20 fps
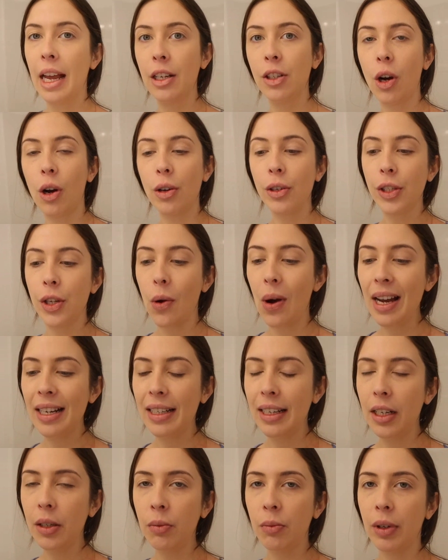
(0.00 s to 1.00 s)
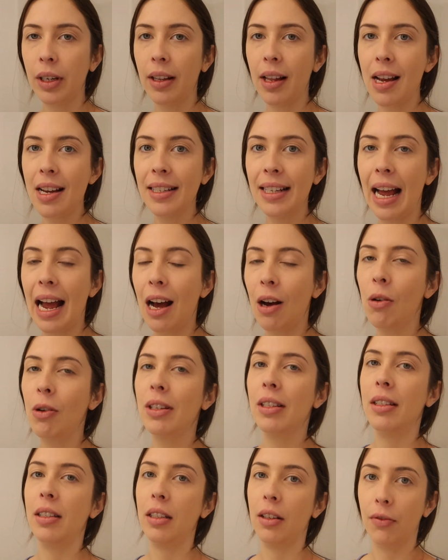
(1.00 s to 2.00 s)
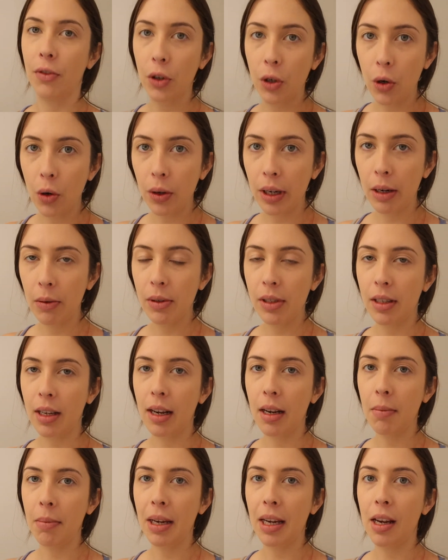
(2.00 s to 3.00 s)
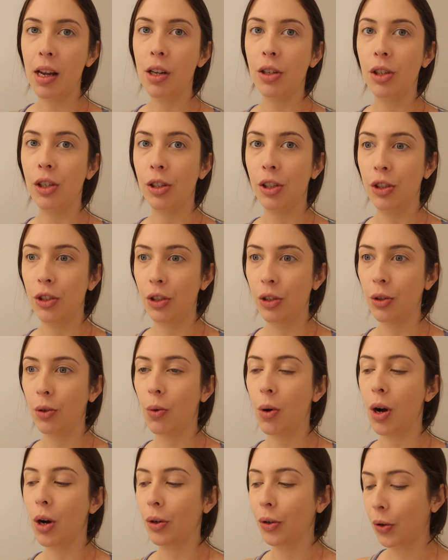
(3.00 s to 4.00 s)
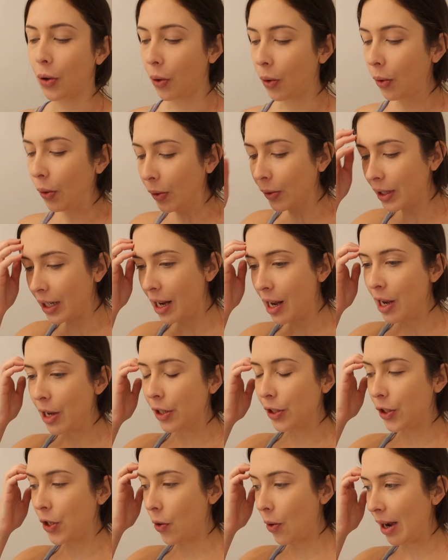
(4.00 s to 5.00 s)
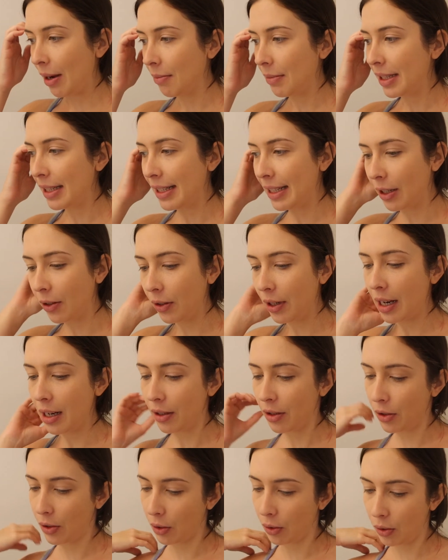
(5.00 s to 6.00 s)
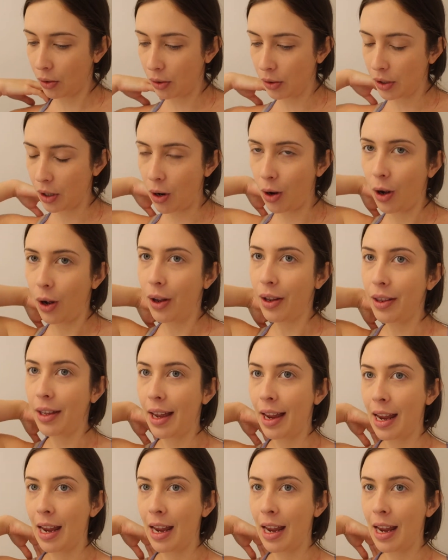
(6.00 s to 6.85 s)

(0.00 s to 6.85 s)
and also I didn't realize how difficult it was gonna be to do gold. So I'm still not sold on the